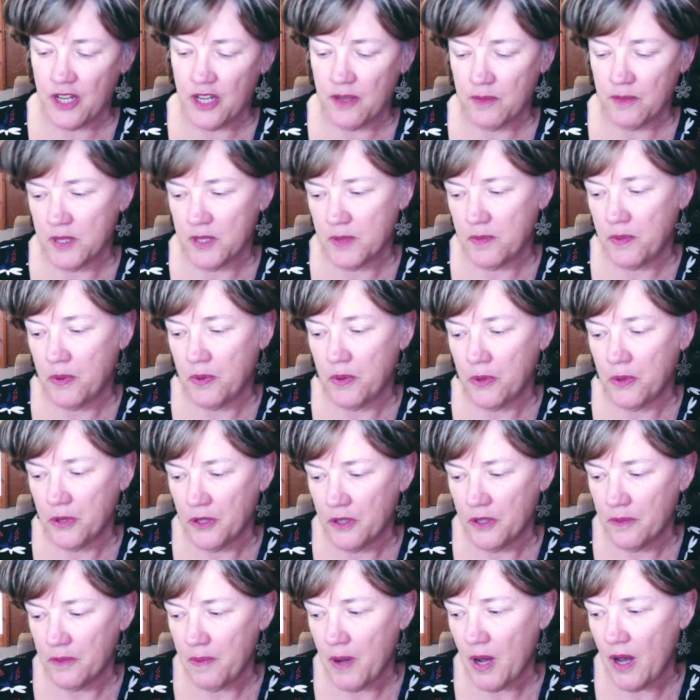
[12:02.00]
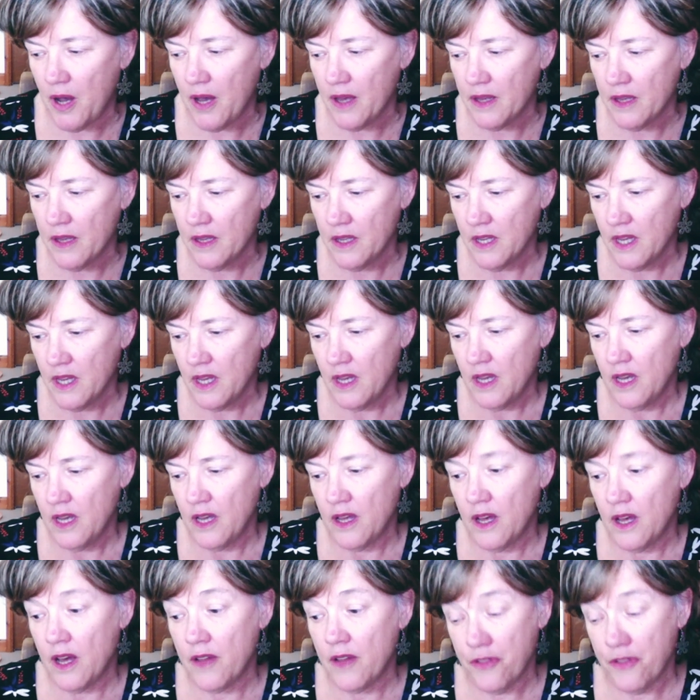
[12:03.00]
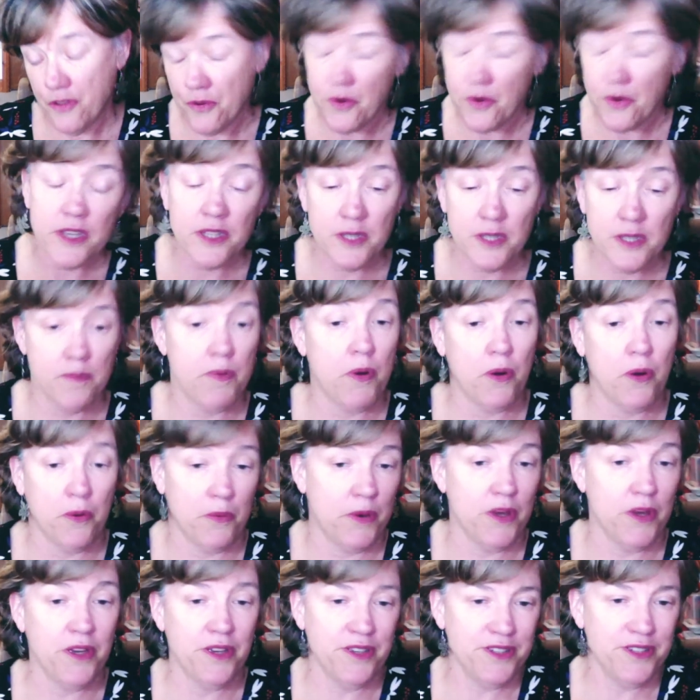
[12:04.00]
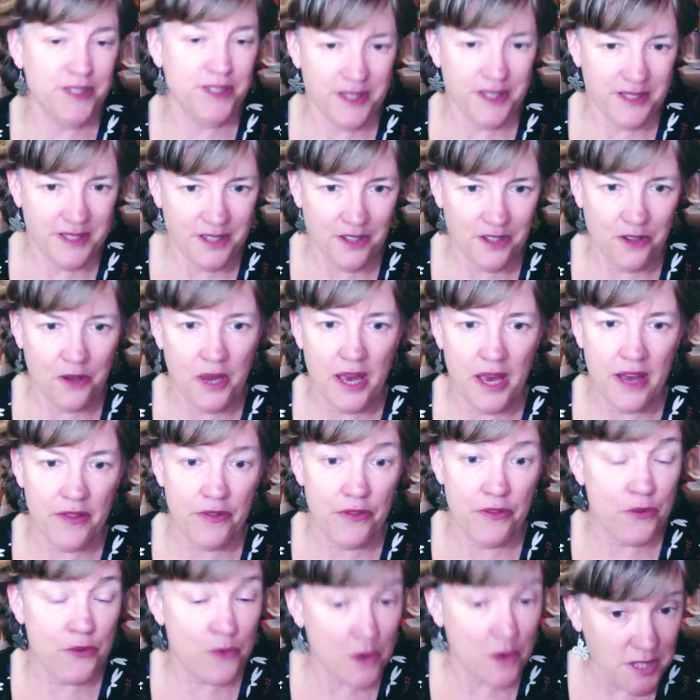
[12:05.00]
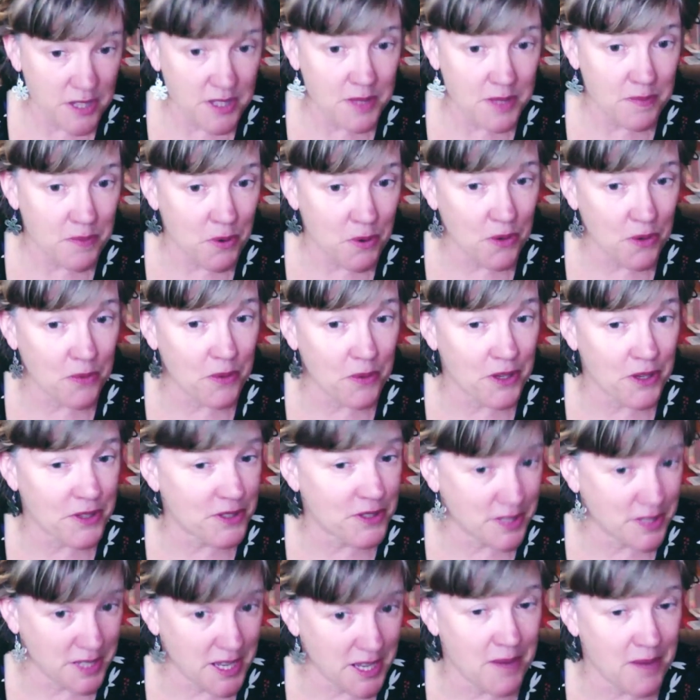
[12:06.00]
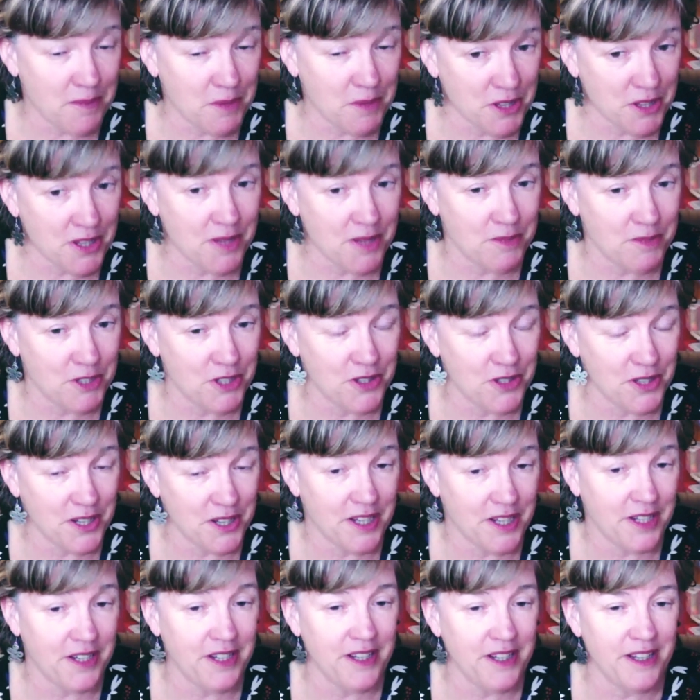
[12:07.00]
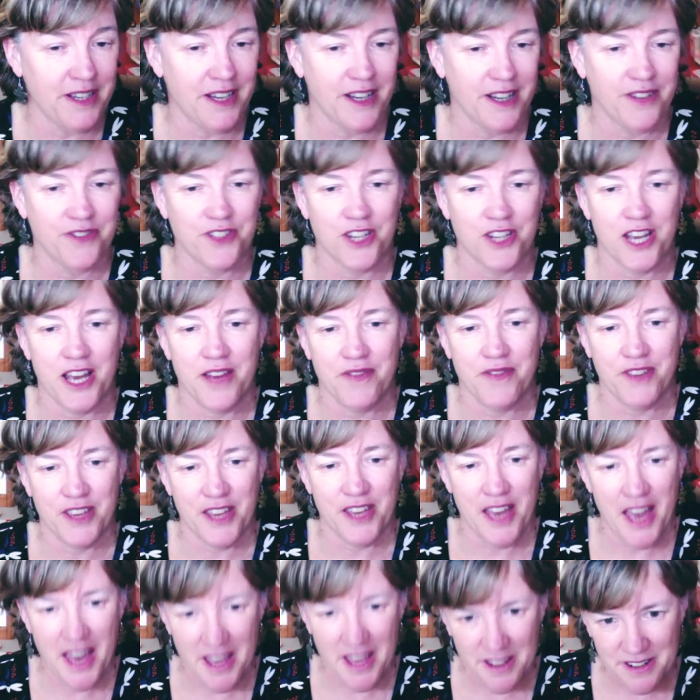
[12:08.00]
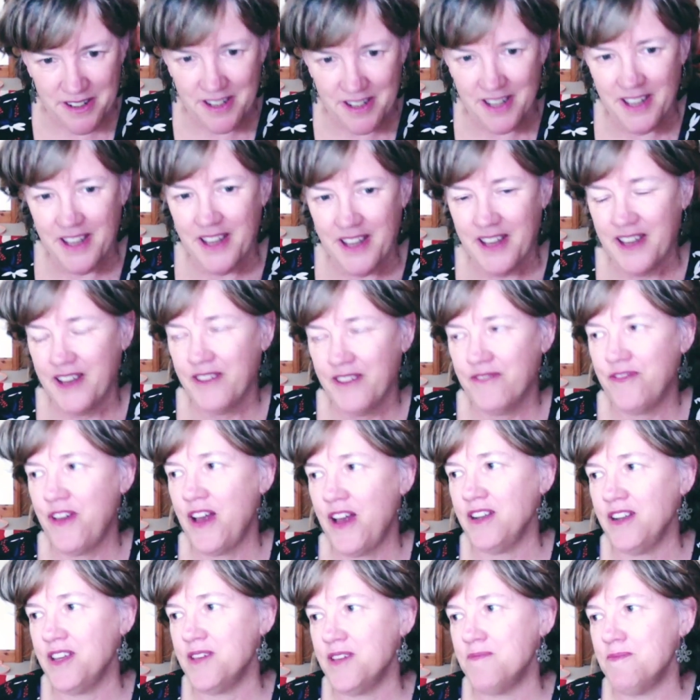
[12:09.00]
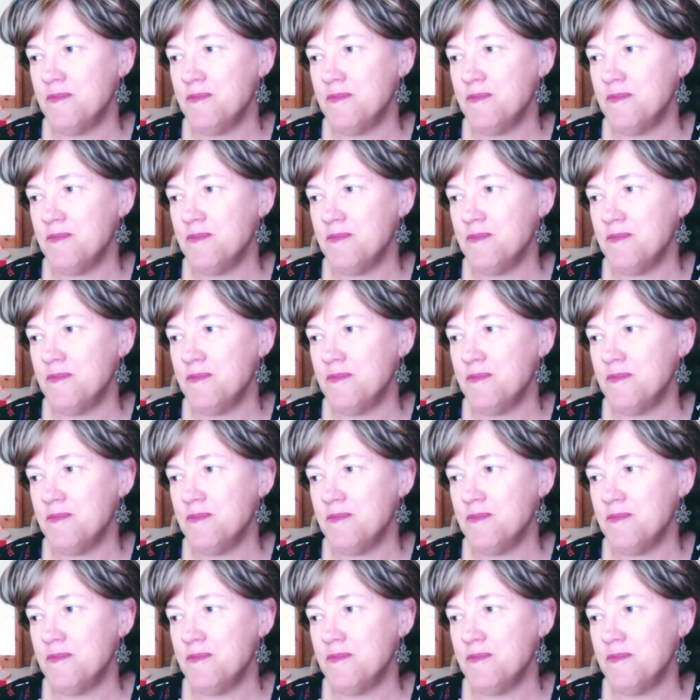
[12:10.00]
him supported by 3 support workers. So he had 3 support workers come with him to the clinic after having had Valium.